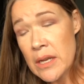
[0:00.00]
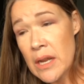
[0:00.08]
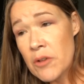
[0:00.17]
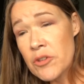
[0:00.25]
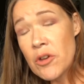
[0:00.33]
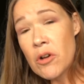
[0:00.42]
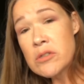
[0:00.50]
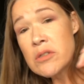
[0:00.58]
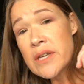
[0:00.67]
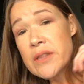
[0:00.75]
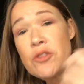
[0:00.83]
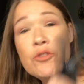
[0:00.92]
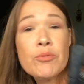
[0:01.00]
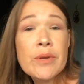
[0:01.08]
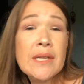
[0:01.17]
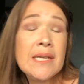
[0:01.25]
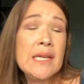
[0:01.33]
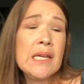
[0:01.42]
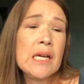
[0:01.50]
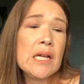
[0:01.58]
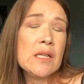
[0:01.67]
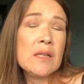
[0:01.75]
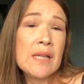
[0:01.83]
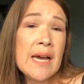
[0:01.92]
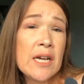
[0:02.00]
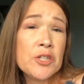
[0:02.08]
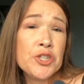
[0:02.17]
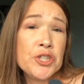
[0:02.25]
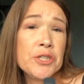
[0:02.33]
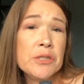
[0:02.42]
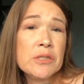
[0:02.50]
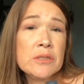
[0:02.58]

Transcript: Now you also get the 3D lash,